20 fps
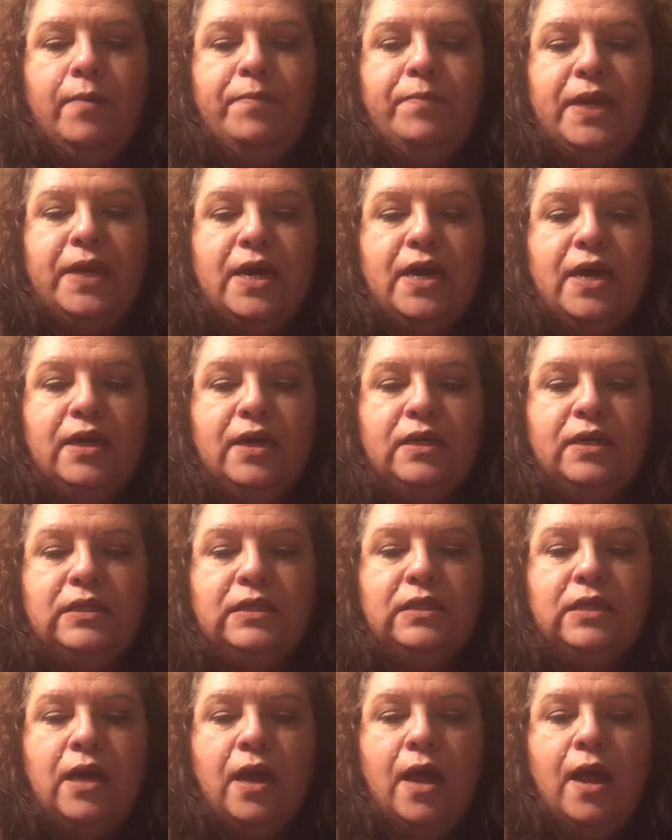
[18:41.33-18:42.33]

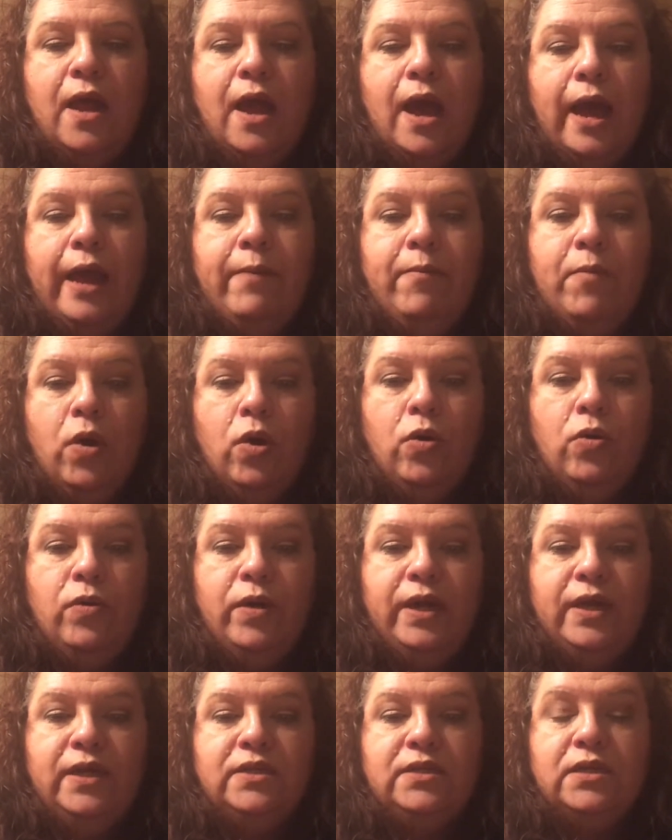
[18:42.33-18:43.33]
because I'm
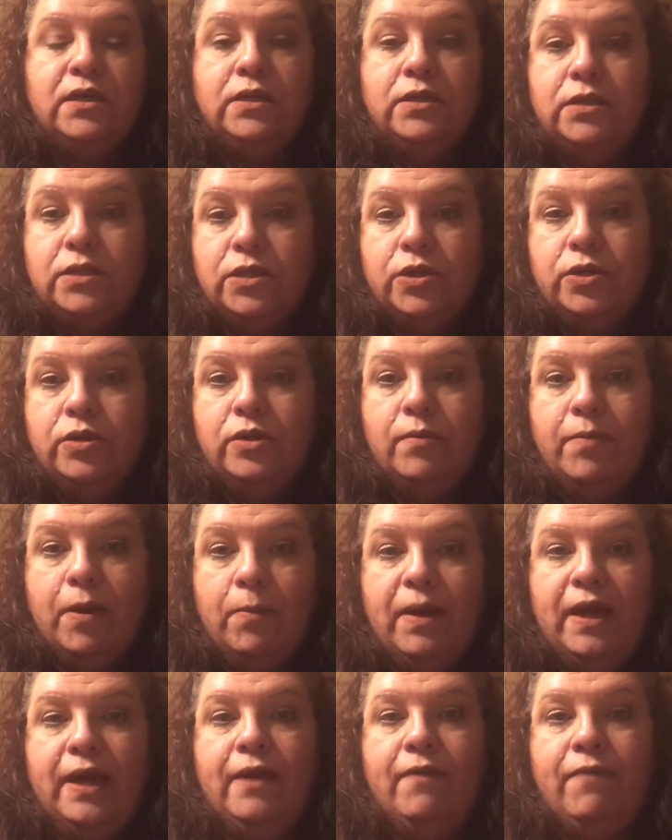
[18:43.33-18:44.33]
always concerned
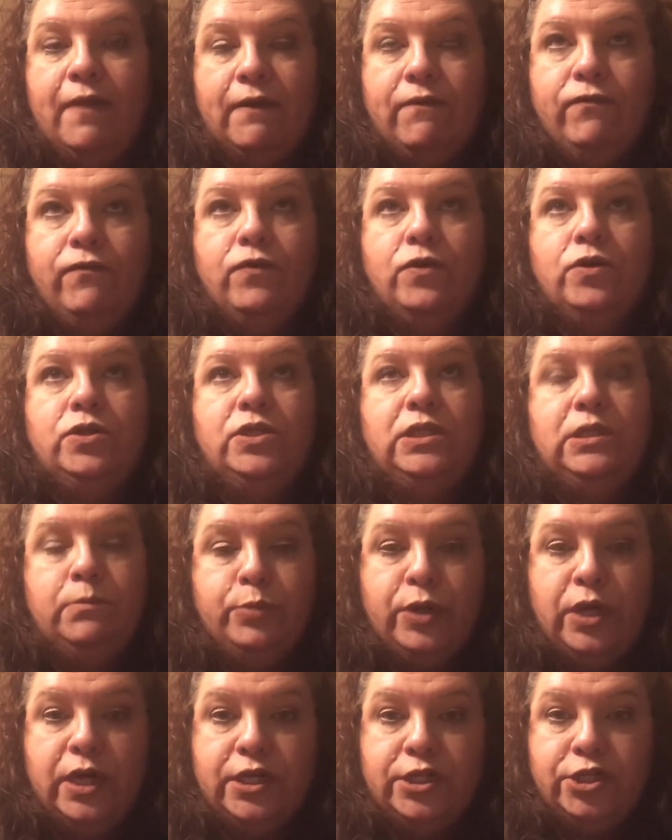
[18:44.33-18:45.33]
about making that first
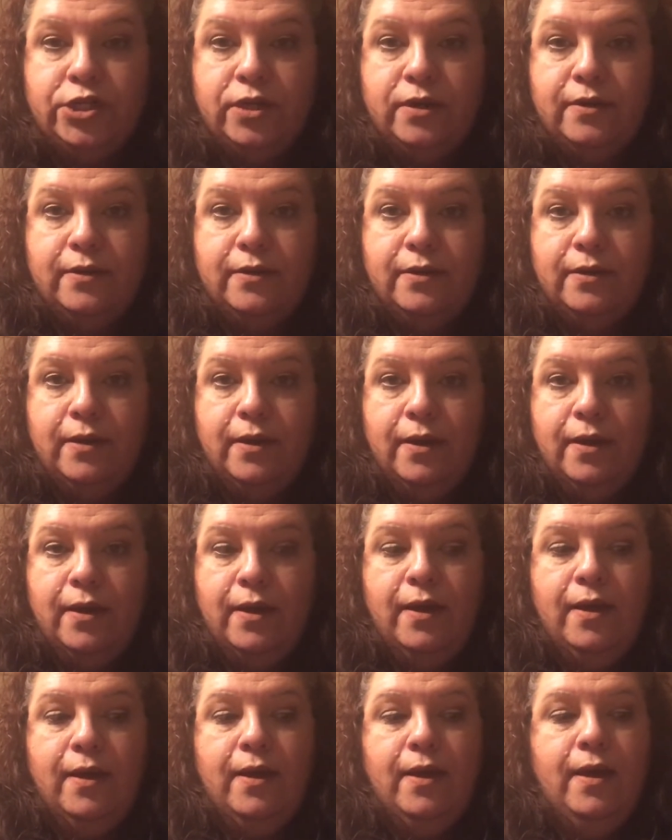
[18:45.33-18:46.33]
impression.
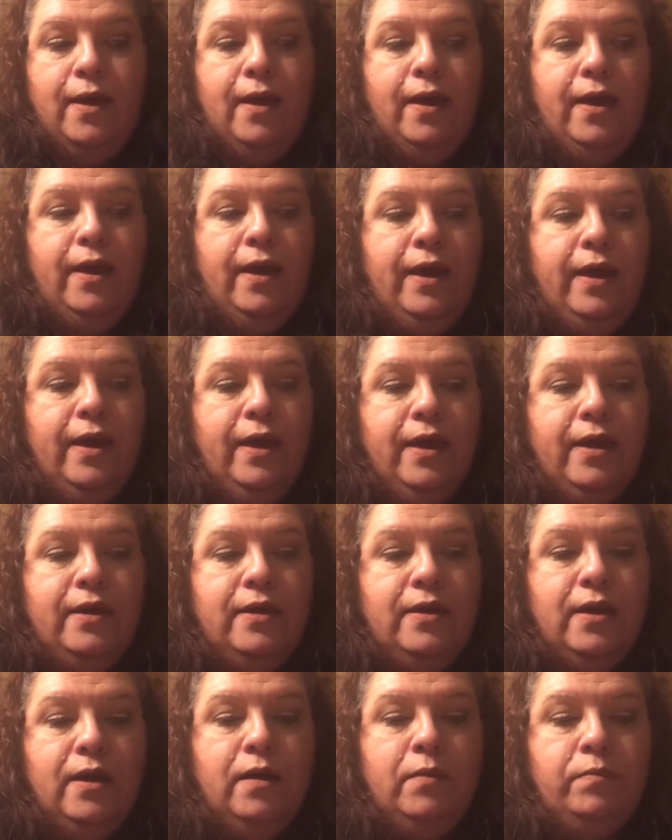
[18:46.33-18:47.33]

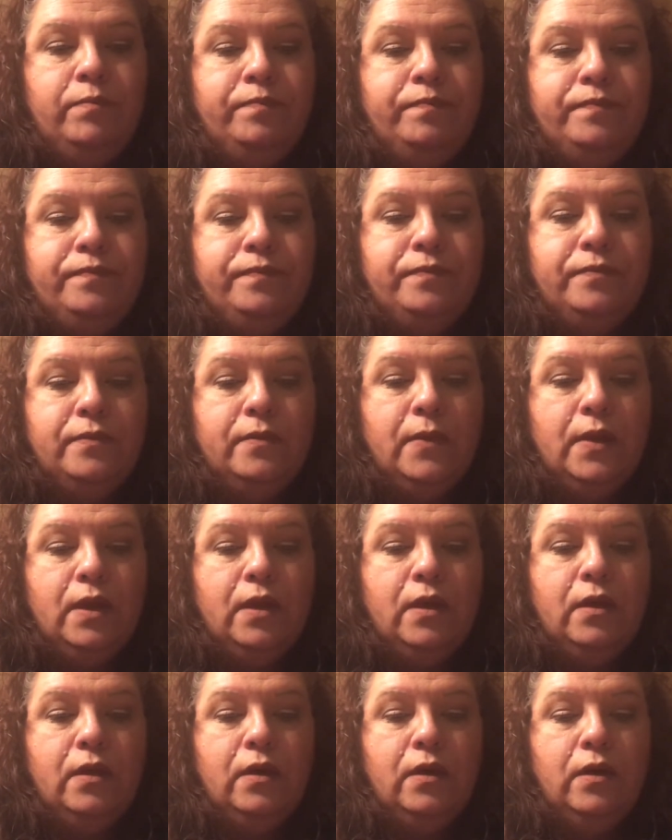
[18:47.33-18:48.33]
And
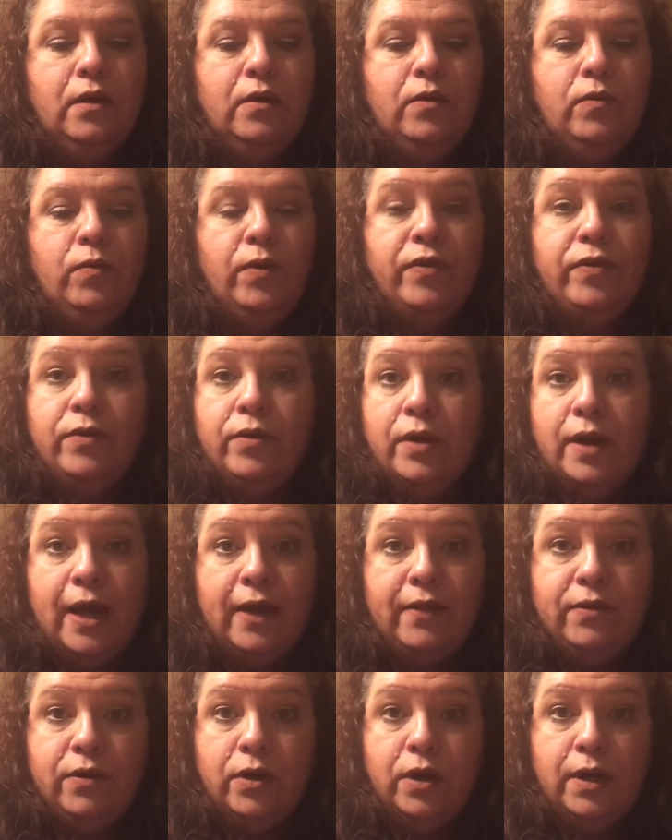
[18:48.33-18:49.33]
whether or
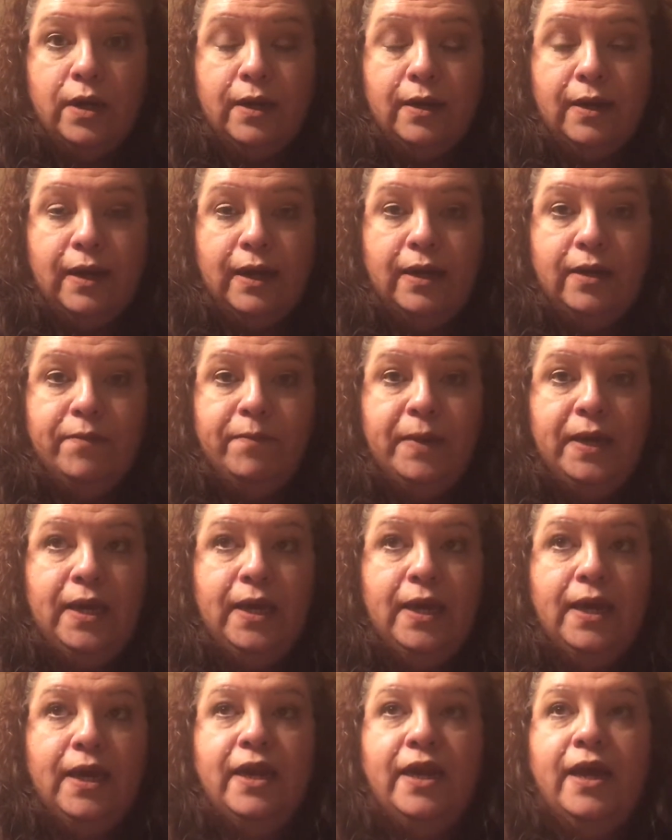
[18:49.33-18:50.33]
not they're going to like
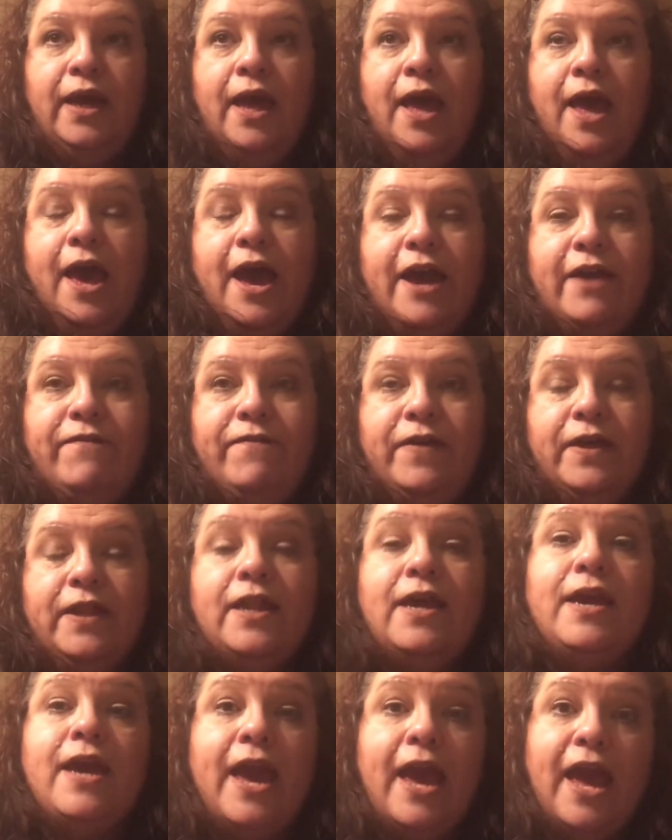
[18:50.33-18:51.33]
me, and I feel
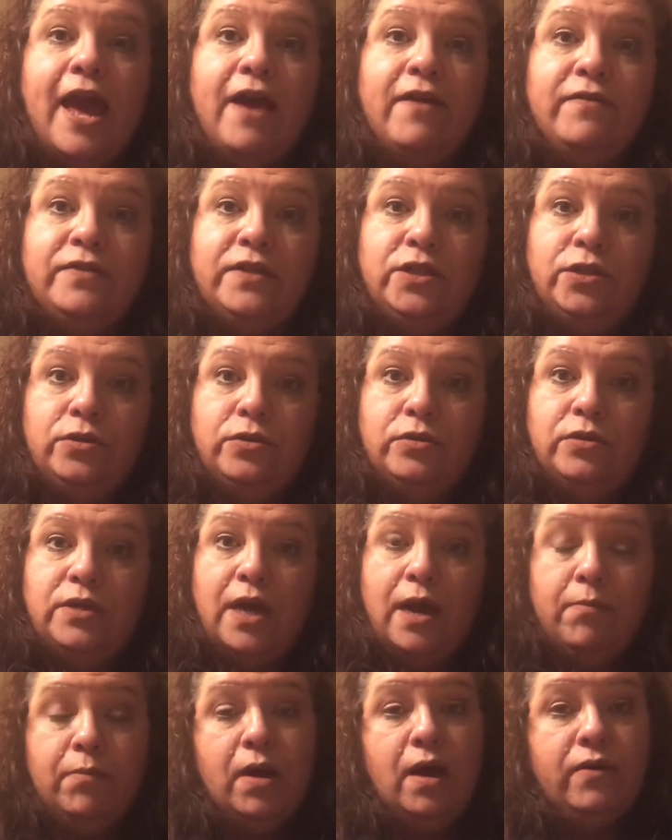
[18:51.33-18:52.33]
like I have to
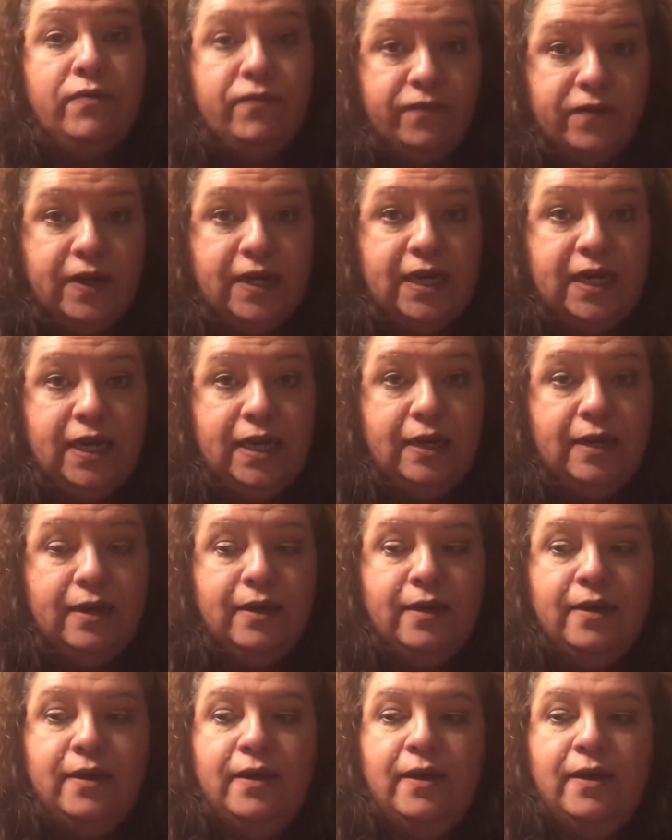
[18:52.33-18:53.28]
come off funny,